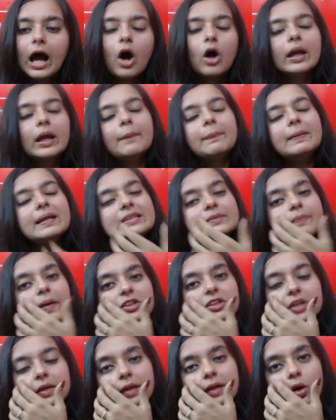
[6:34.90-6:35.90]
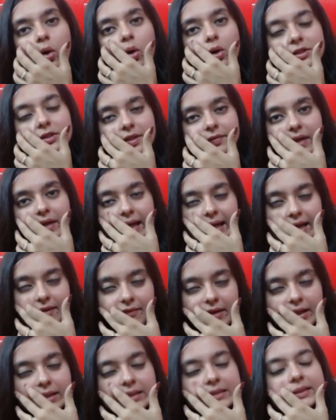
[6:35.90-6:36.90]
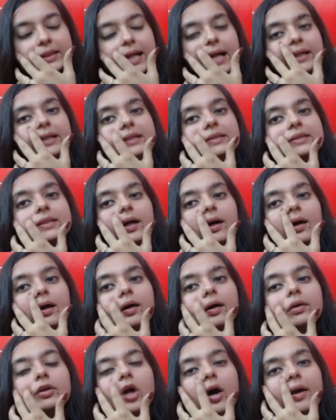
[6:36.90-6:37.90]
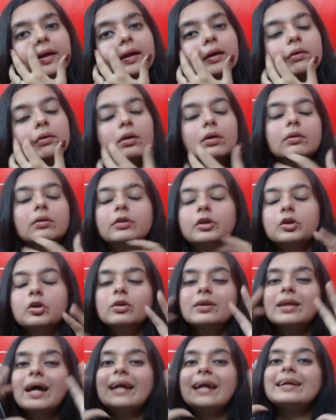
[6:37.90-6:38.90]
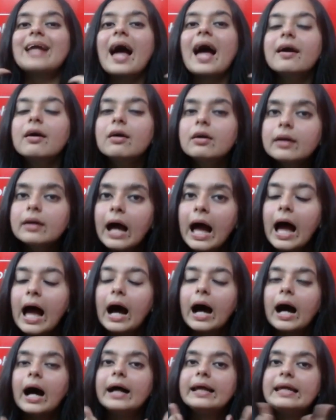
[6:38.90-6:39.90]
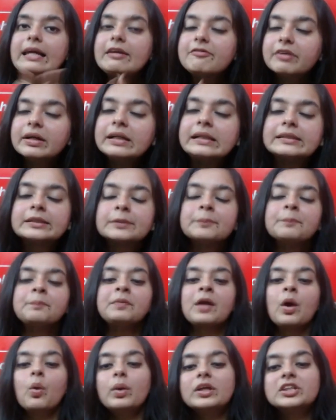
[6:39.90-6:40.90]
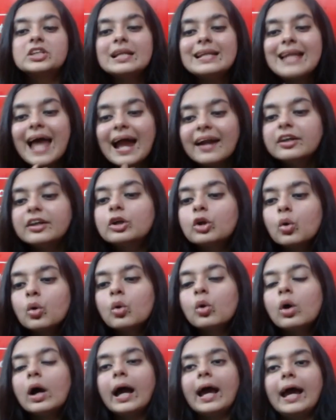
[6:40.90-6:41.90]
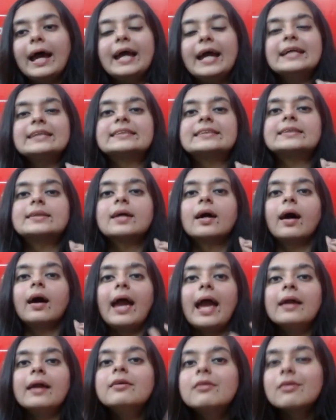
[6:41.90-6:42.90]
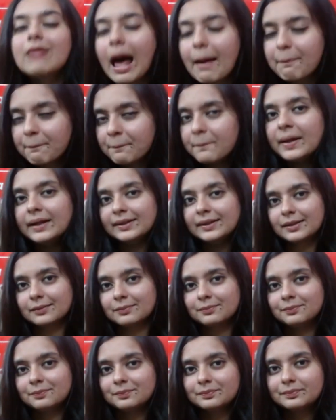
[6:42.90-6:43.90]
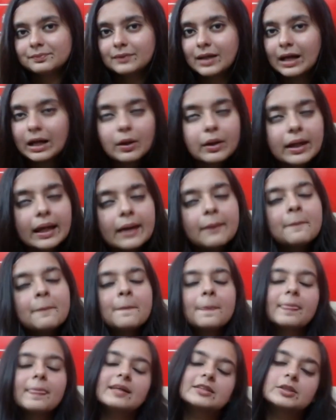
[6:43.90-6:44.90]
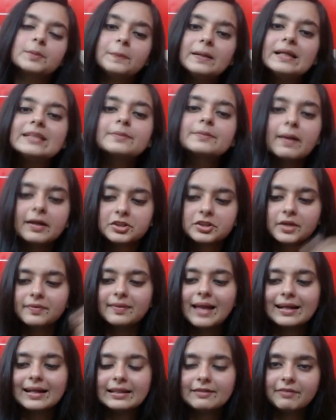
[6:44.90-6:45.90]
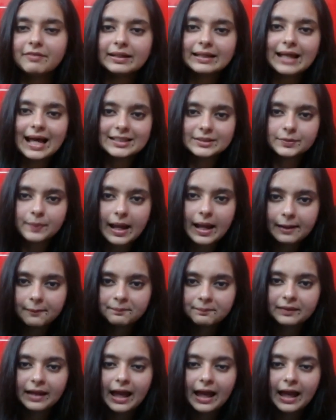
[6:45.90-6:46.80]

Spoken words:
Okay, please mention the course of the events, that is during, you know, the entire event which led to his entrapment. Okay, so please mention that event as well.